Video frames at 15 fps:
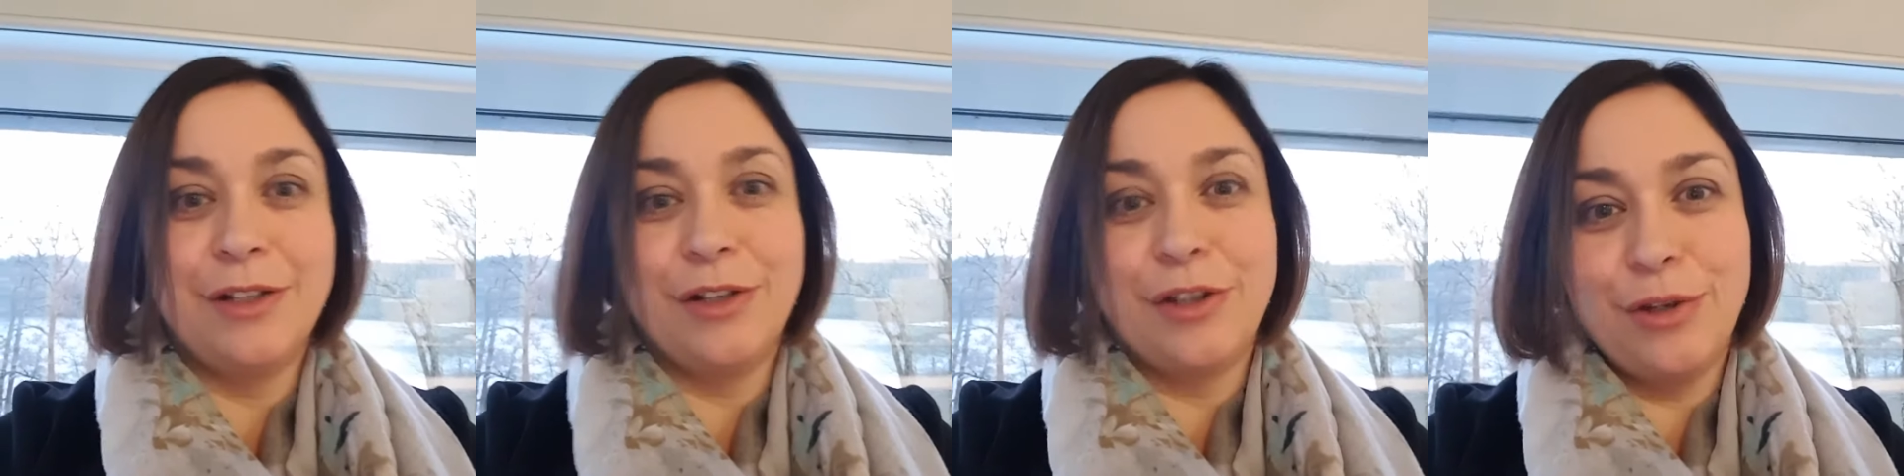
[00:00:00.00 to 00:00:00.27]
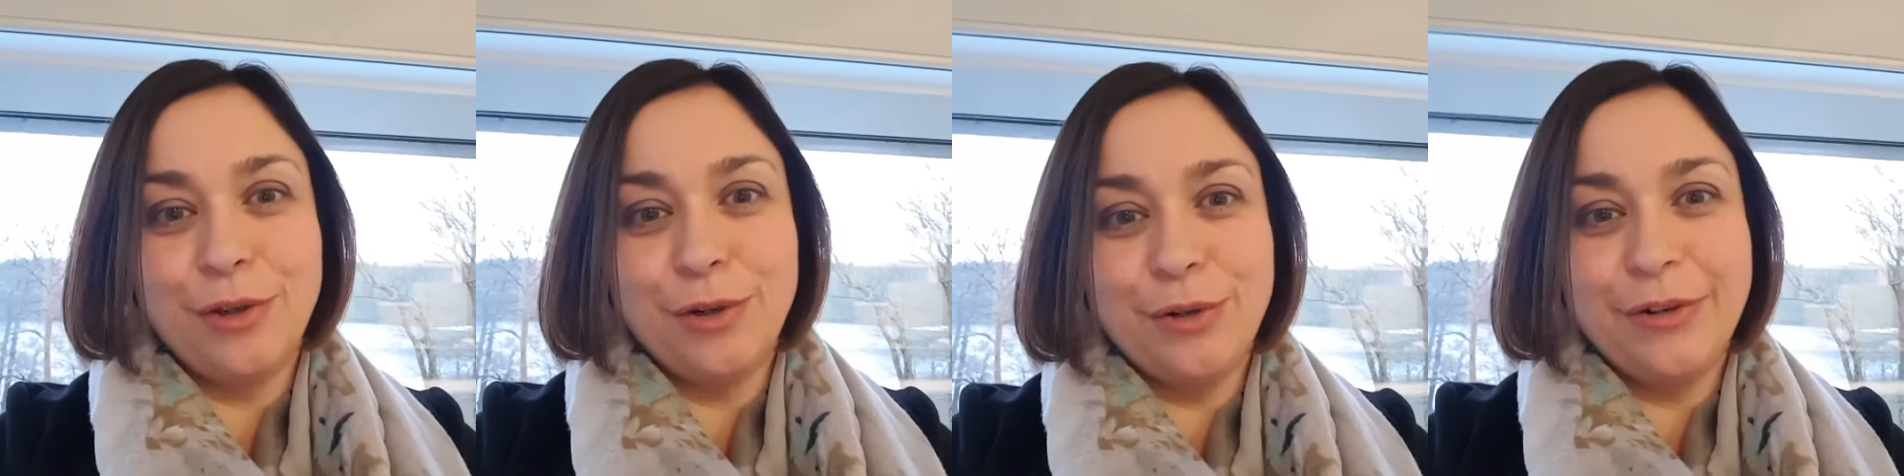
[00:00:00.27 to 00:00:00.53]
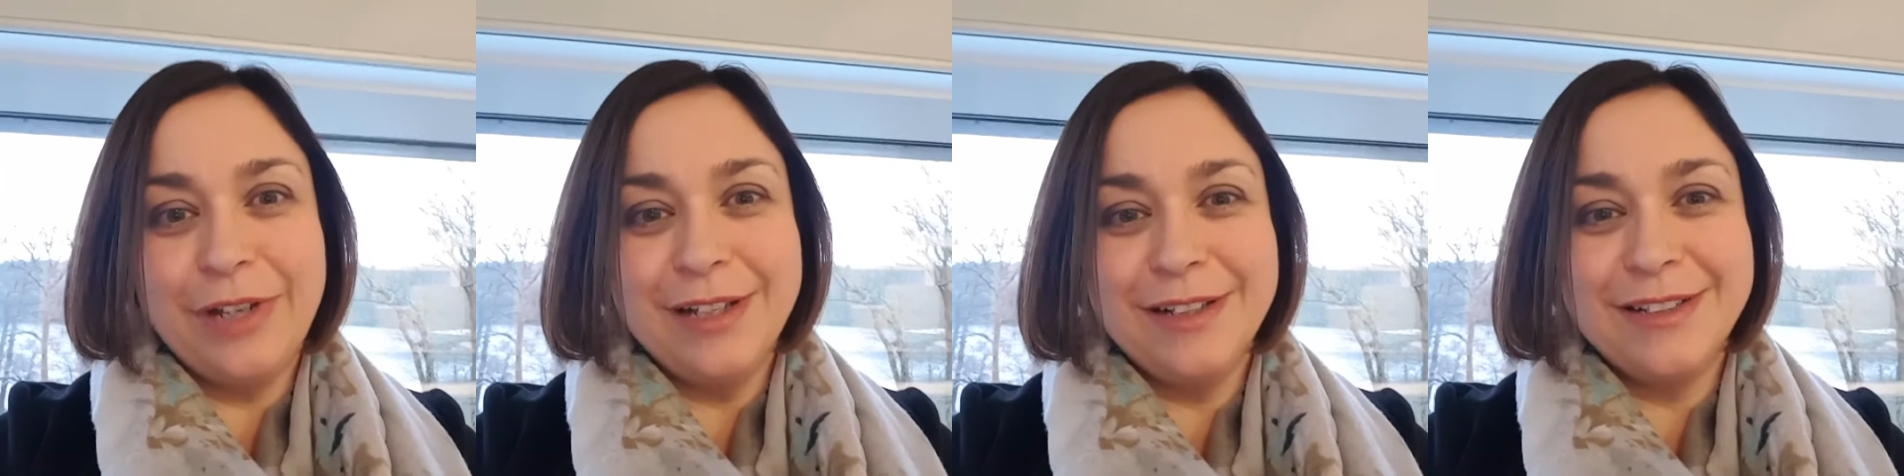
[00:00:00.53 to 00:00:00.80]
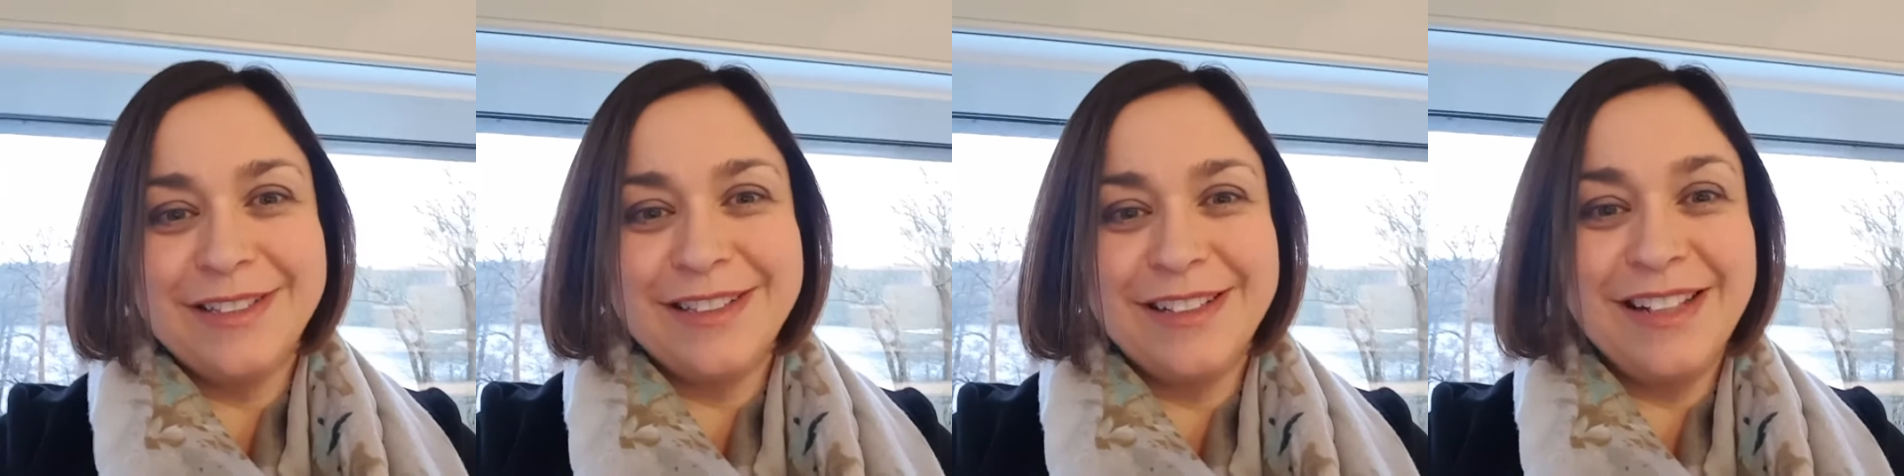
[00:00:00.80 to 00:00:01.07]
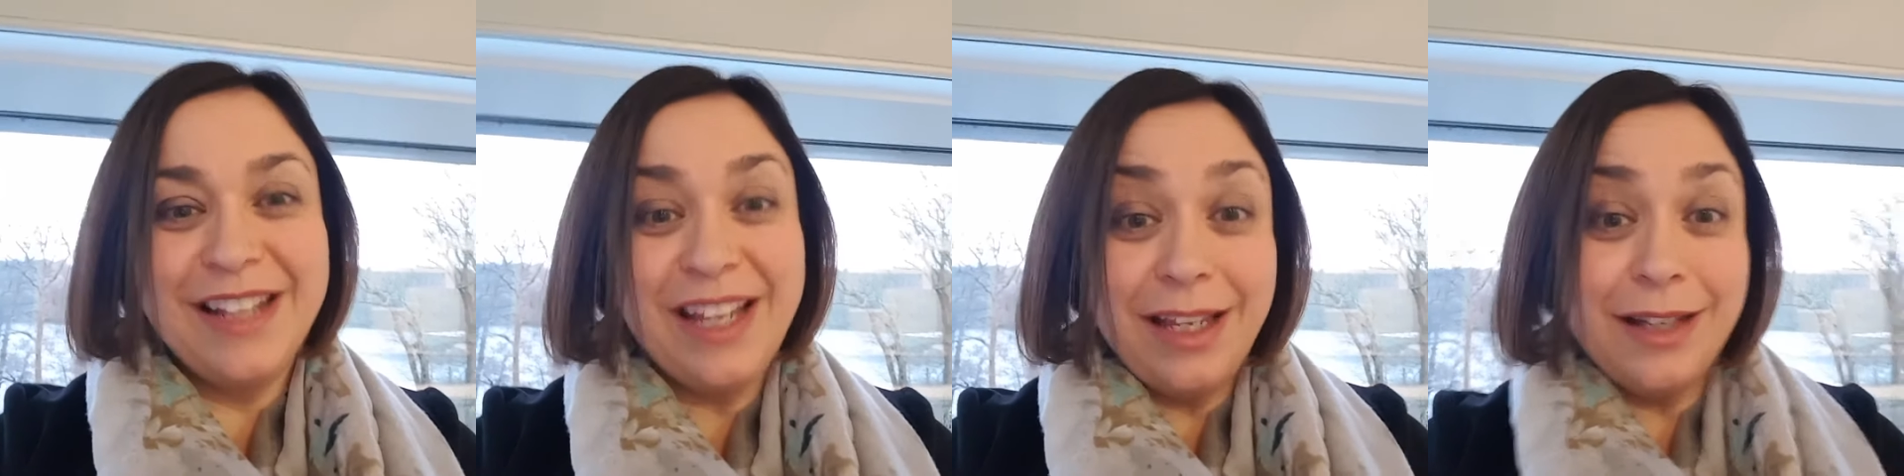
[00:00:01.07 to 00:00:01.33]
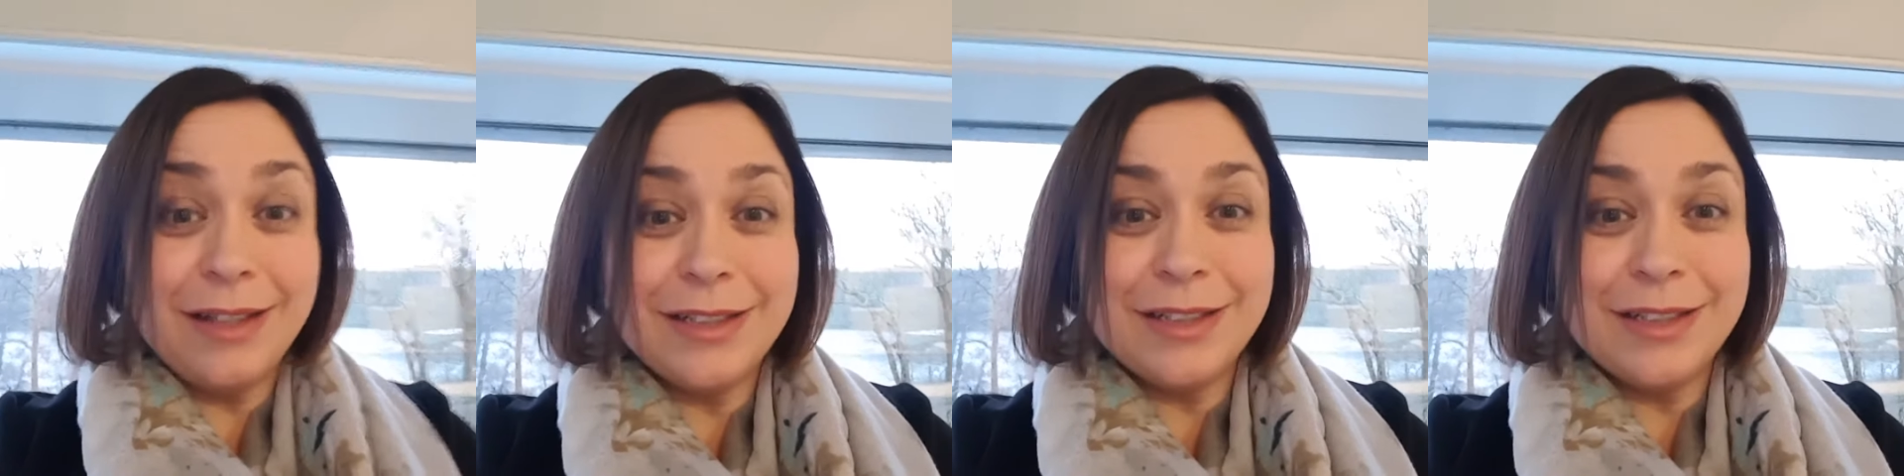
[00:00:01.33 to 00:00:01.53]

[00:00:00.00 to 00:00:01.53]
and curious and eager